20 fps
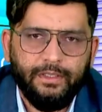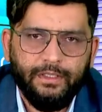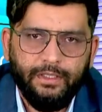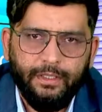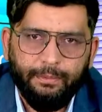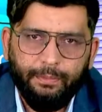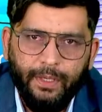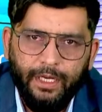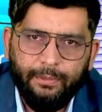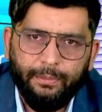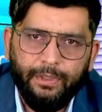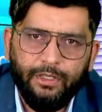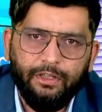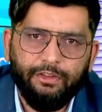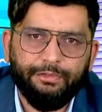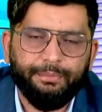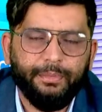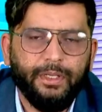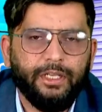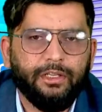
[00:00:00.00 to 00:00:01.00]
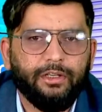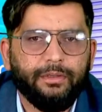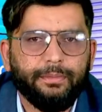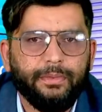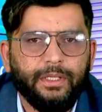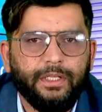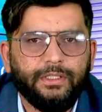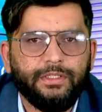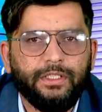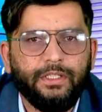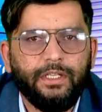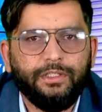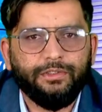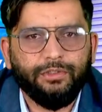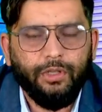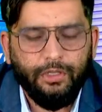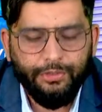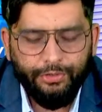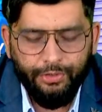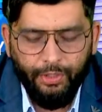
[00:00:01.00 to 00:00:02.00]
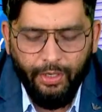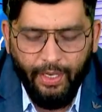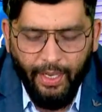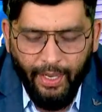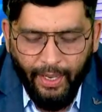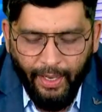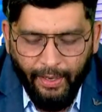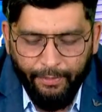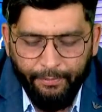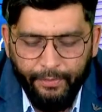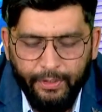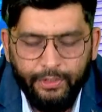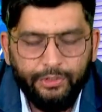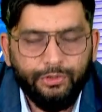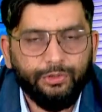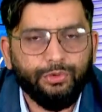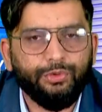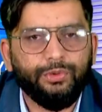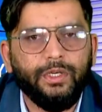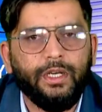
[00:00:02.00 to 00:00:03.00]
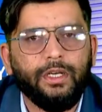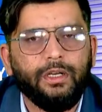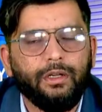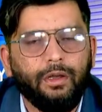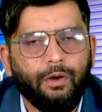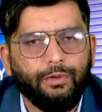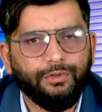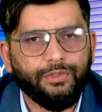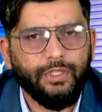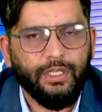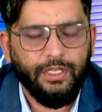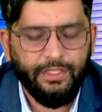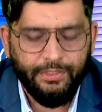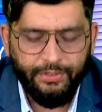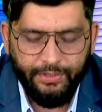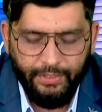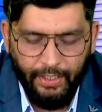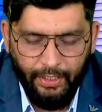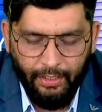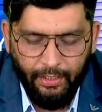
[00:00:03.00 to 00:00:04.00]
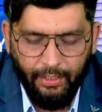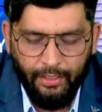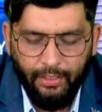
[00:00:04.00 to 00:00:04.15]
Department of Microbiology is also having student counseling cell,